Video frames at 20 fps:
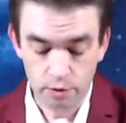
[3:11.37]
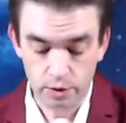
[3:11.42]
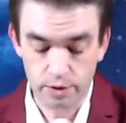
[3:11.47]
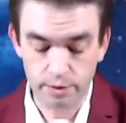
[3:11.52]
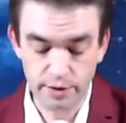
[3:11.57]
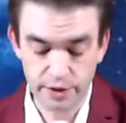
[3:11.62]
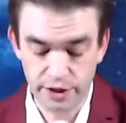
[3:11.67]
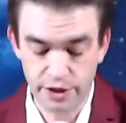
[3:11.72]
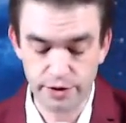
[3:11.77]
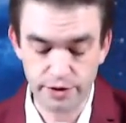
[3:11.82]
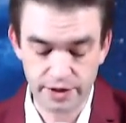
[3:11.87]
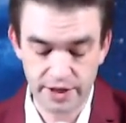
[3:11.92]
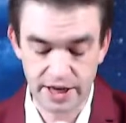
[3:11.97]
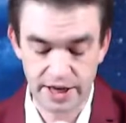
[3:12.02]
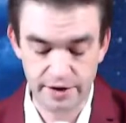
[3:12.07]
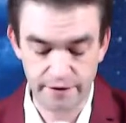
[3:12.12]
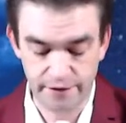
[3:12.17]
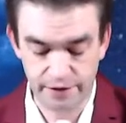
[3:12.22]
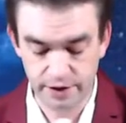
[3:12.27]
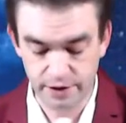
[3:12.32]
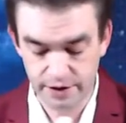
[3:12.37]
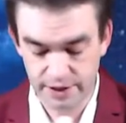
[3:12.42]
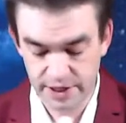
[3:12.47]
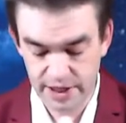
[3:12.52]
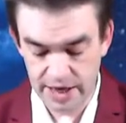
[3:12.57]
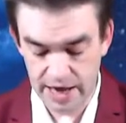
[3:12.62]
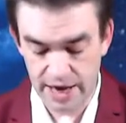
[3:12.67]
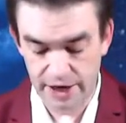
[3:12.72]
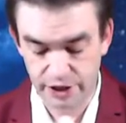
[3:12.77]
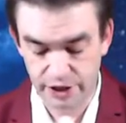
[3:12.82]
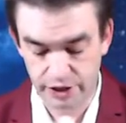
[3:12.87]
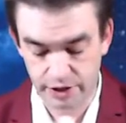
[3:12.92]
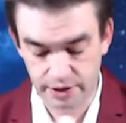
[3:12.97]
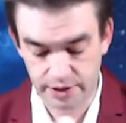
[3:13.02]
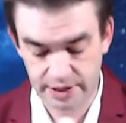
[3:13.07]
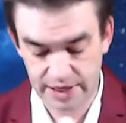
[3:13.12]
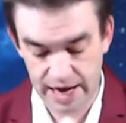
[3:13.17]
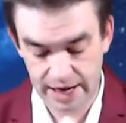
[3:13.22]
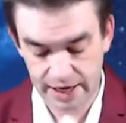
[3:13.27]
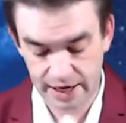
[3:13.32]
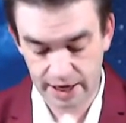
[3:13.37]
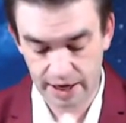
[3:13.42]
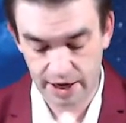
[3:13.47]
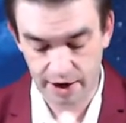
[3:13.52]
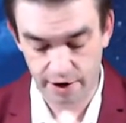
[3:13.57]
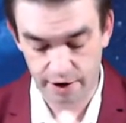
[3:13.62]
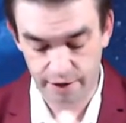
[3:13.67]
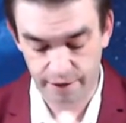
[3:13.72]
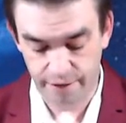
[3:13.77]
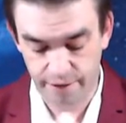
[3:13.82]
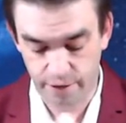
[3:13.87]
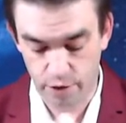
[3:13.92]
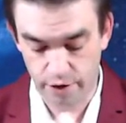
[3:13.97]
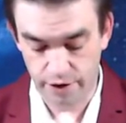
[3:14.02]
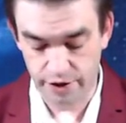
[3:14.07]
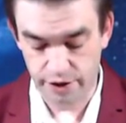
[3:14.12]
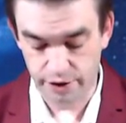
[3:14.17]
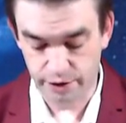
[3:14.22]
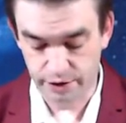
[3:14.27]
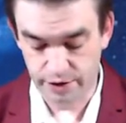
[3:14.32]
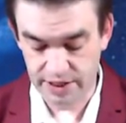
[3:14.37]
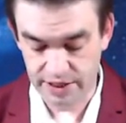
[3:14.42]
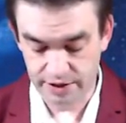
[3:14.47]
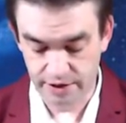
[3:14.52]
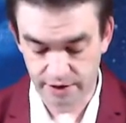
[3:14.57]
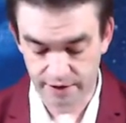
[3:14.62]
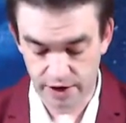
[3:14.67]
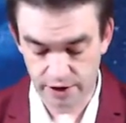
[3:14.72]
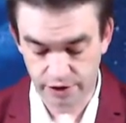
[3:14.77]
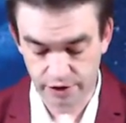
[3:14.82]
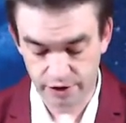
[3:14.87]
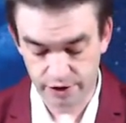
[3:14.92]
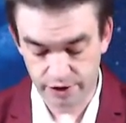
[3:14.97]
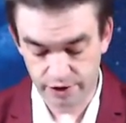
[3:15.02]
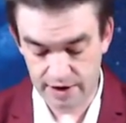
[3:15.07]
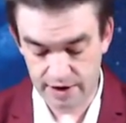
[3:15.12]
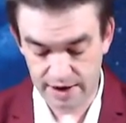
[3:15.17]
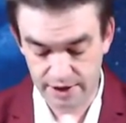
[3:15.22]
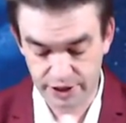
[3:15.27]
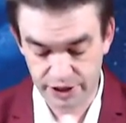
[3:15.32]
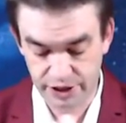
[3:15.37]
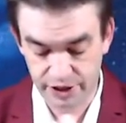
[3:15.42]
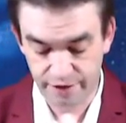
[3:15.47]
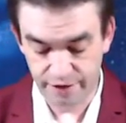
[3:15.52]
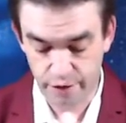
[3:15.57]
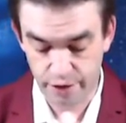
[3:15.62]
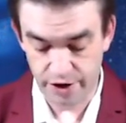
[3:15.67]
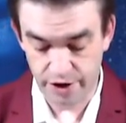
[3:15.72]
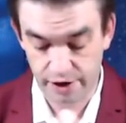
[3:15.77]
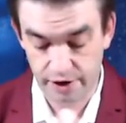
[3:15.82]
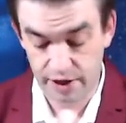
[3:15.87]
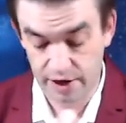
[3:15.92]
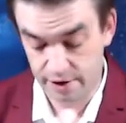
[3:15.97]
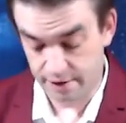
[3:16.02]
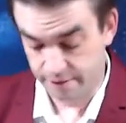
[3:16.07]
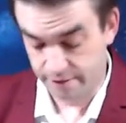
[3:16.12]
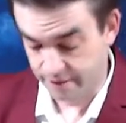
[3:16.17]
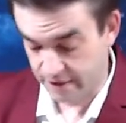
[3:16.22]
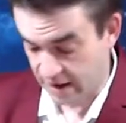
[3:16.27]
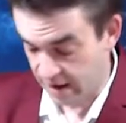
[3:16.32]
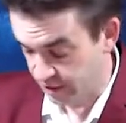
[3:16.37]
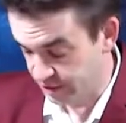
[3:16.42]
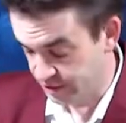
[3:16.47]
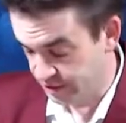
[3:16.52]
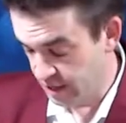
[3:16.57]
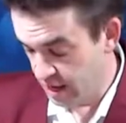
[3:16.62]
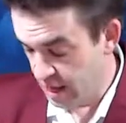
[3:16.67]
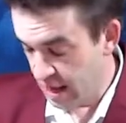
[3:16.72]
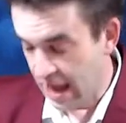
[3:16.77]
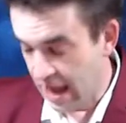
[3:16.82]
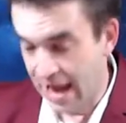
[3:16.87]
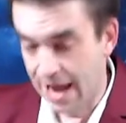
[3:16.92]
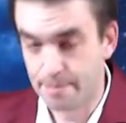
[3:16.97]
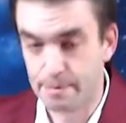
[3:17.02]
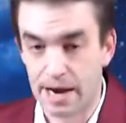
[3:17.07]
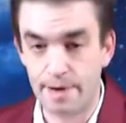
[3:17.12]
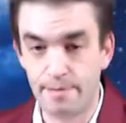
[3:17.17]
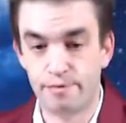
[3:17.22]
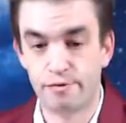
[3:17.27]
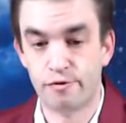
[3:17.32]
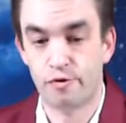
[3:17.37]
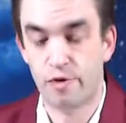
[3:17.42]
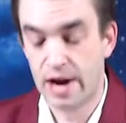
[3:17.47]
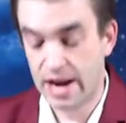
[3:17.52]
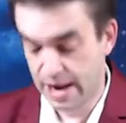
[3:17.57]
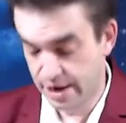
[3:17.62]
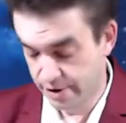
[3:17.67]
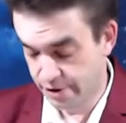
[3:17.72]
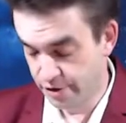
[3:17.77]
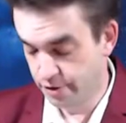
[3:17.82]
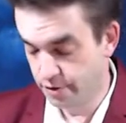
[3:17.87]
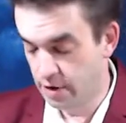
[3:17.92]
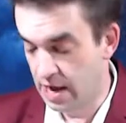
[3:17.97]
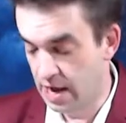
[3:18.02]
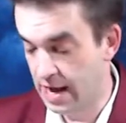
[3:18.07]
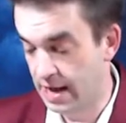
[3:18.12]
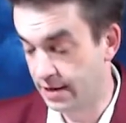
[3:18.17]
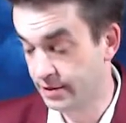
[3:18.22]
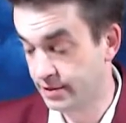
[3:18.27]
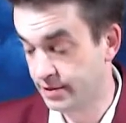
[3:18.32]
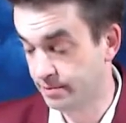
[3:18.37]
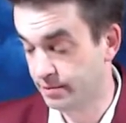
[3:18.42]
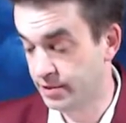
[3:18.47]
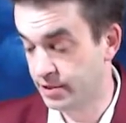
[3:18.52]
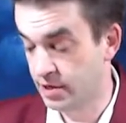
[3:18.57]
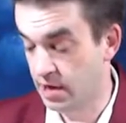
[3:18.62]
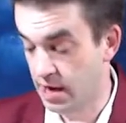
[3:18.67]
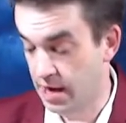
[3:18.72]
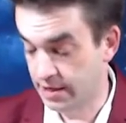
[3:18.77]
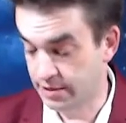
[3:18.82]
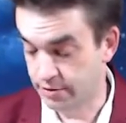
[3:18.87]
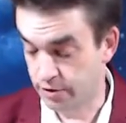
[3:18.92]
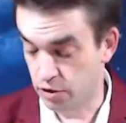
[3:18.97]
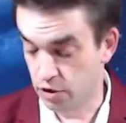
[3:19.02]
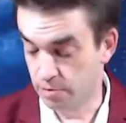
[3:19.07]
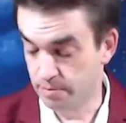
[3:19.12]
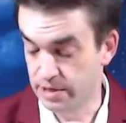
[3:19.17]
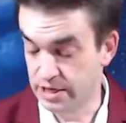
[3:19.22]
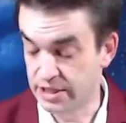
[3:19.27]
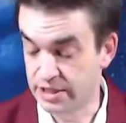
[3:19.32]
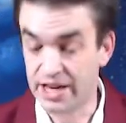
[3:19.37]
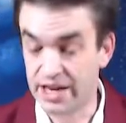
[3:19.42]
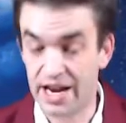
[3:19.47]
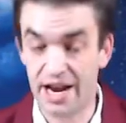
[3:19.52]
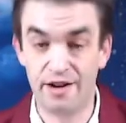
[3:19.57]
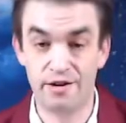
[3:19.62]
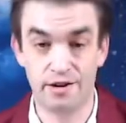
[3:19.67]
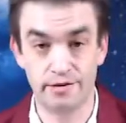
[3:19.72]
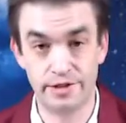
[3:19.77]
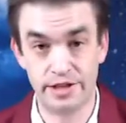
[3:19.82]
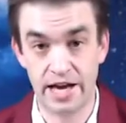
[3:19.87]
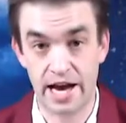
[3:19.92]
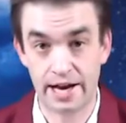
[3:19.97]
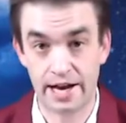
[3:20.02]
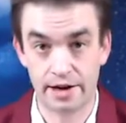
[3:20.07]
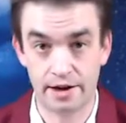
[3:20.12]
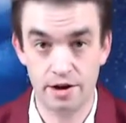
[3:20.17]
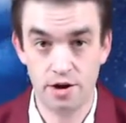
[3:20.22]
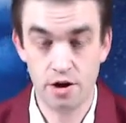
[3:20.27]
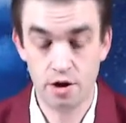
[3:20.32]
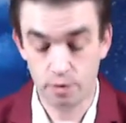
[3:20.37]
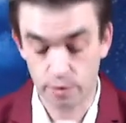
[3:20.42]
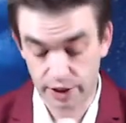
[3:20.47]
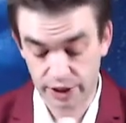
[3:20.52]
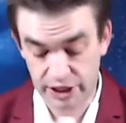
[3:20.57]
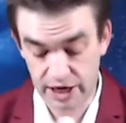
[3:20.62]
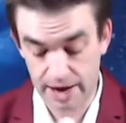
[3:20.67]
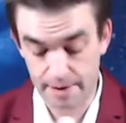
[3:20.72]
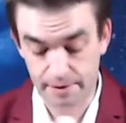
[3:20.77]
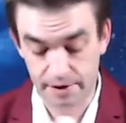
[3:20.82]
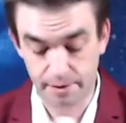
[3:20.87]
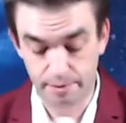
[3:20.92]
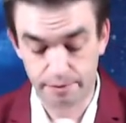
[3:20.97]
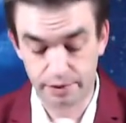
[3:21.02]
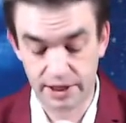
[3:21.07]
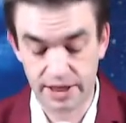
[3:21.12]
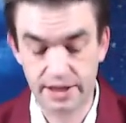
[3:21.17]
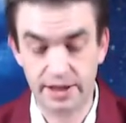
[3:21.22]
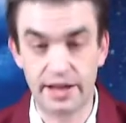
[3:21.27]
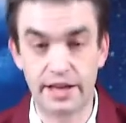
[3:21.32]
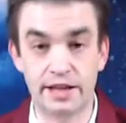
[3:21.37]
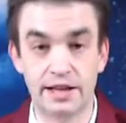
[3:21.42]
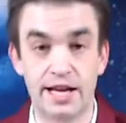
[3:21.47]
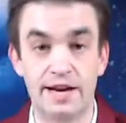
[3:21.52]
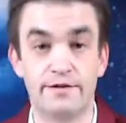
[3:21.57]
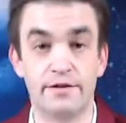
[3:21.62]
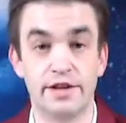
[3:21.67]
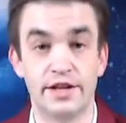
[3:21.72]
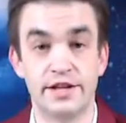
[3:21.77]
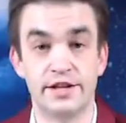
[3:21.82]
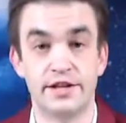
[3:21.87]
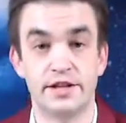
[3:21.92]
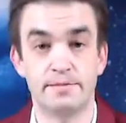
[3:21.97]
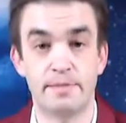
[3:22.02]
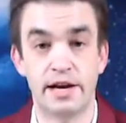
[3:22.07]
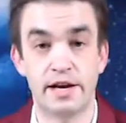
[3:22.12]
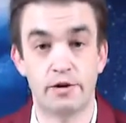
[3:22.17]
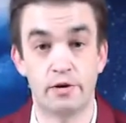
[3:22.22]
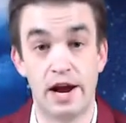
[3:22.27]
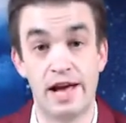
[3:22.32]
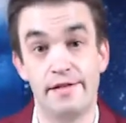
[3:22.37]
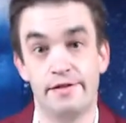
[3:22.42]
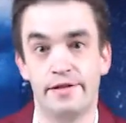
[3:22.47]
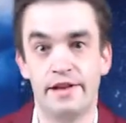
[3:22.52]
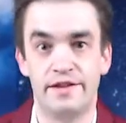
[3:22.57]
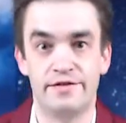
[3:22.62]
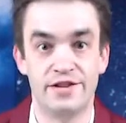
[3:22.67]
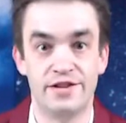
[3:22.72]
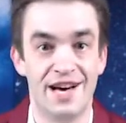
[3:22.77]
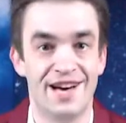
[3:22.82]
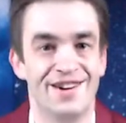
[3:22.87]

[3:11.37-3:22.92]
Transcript: We will use the Influence of the Angels deck here for the new season of Archer Astrology for your clarifiers and my brand new Awesome Sauce Urban Tarot deck, which I'm completely in love with. This is my Grand Theft